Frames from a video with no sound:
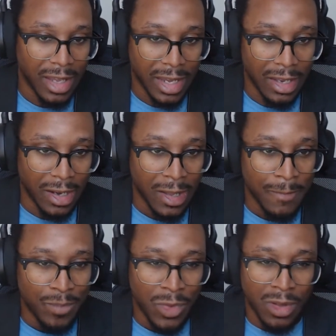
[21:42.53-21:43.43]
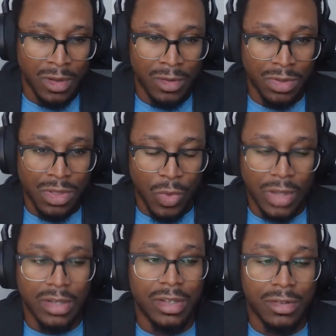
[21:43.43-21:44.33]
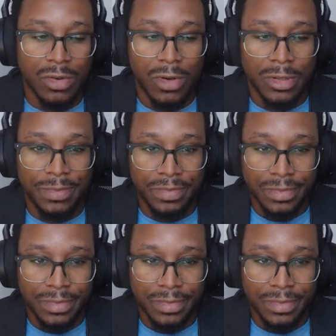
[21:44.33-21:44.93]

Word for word: And while the Discord